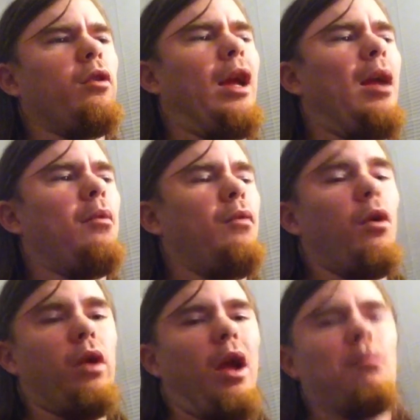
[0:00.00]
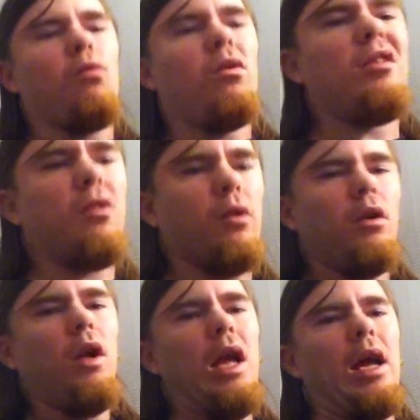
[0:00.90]
game of, okay, I'm a
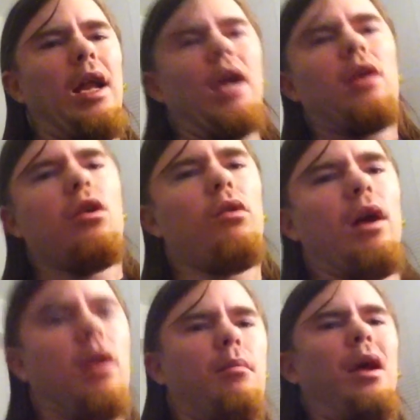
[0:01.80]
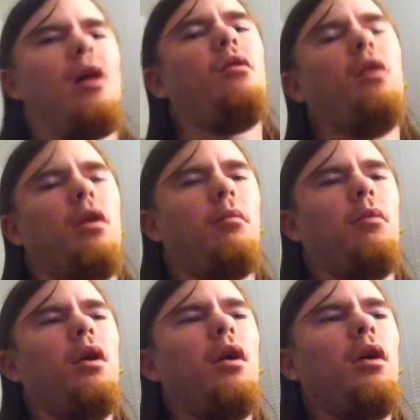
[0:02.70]
wrestler and I could ground and pound
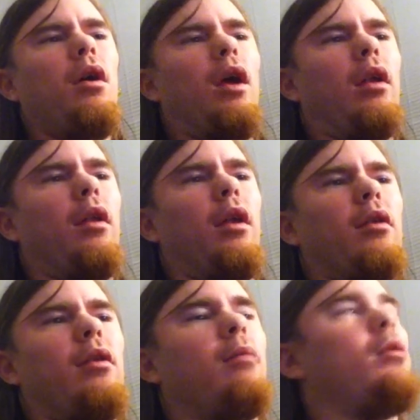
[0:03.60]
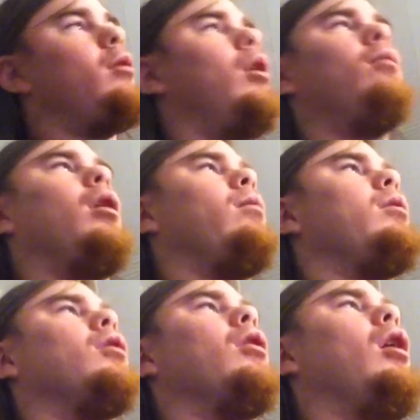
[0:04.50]
him, and then they just stand up, nope,
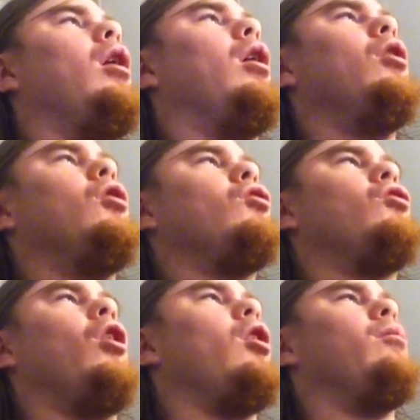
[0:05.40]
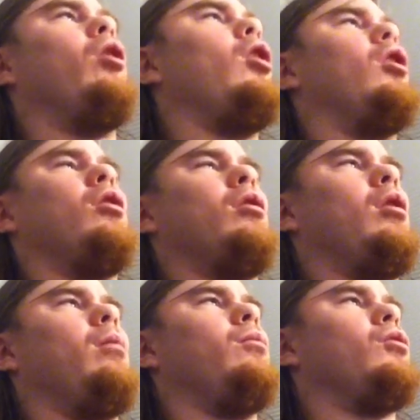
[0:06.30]
I'm going to stand and bang.
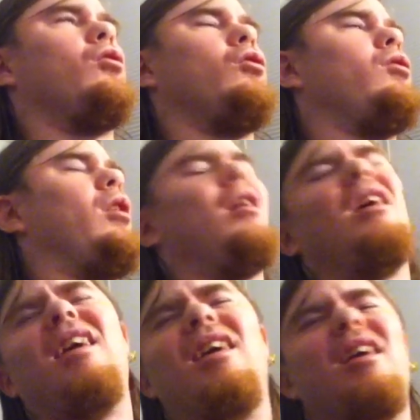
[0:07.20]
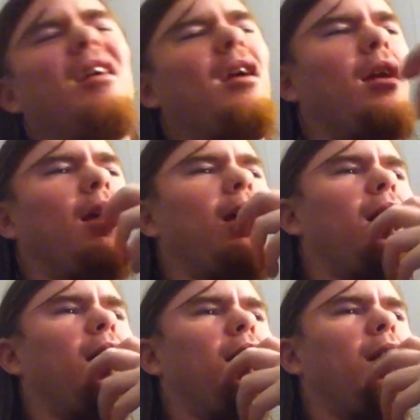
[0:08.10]
I'm just going to...
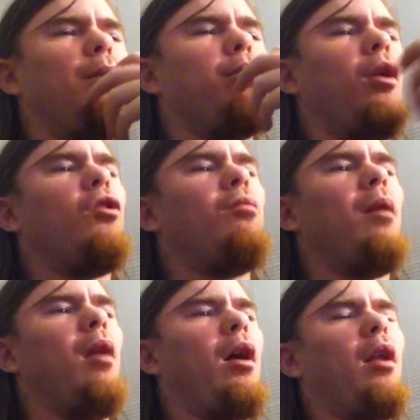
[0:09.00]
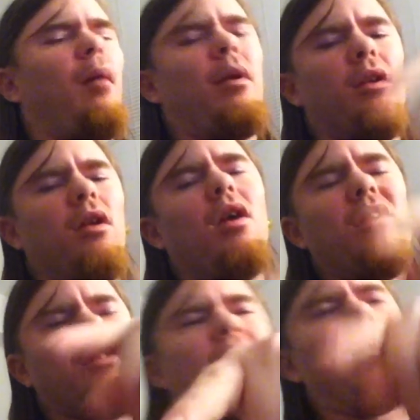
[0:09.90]
It blows my mind. I mean,
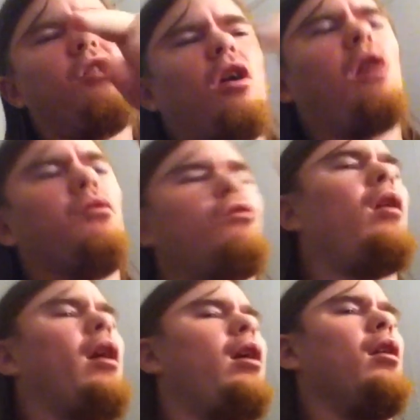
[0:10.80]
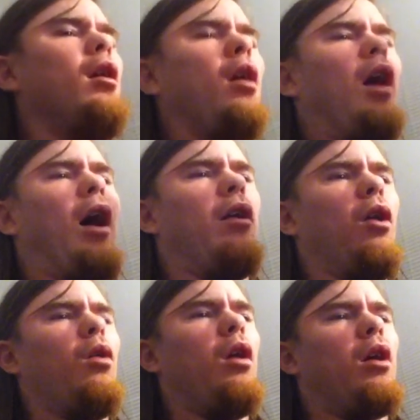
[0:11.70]
Sky John was right. I
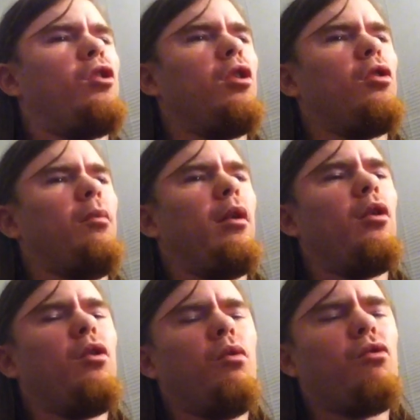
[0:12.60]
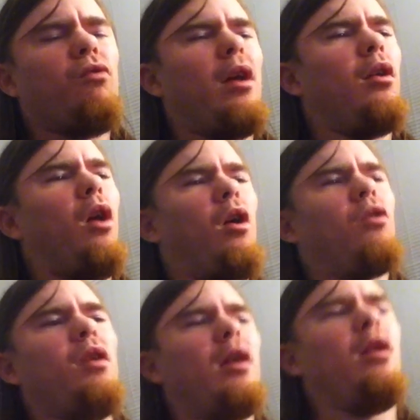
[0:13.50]
know Chisholm and Nizzle was right.
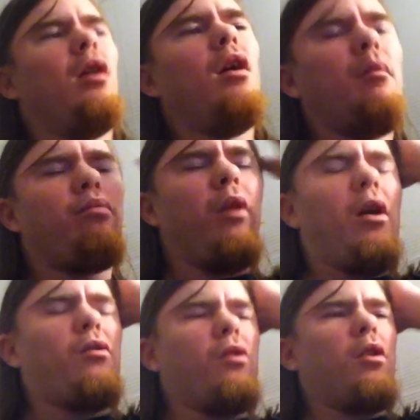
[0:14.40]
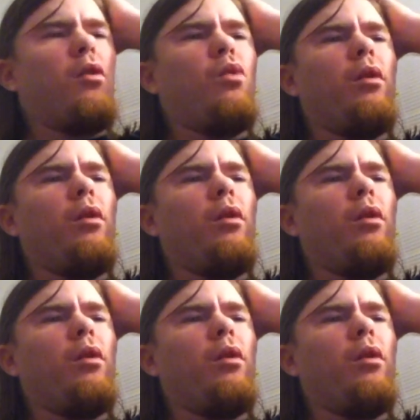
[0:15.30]
Y'all said Brock was going to get